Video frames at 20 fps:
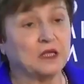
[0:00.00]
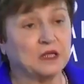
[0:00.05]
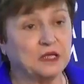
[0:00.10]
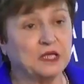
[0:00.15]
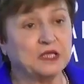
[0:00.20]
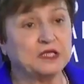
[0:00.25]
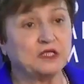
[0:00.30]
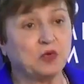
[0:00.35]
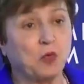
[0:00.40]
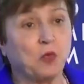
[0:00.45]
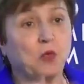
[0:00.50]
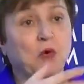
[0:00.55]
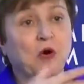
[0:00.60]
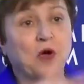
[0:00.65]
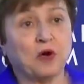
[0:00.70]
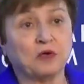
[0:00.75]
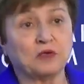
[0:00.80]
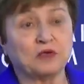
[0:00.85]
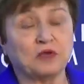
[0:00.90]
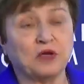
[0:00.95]
this
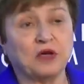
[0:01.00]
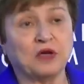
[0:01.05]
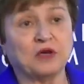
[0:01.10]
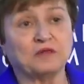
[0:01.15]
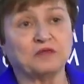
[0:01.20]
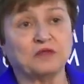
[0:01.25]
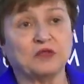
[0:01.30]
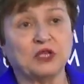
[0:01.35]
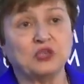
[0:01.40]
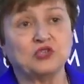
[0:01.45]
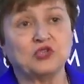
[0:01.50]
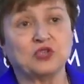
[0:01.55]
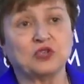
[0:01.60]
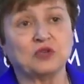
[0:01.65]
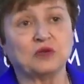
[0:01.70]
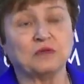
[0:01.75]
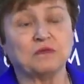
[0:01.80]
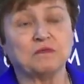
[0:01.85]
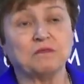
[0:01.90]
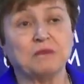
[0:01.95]
world of
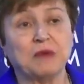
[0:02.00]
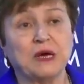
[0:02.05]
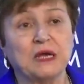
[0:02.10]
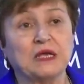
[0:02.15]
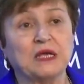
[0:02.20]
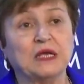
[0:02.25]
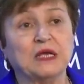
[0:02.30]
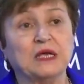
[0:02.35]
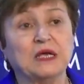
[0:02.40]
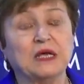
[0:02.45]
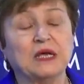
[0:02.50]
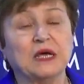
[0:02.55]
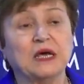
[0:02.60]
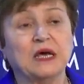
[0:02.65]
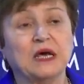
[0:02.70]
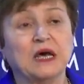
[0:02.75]
digital money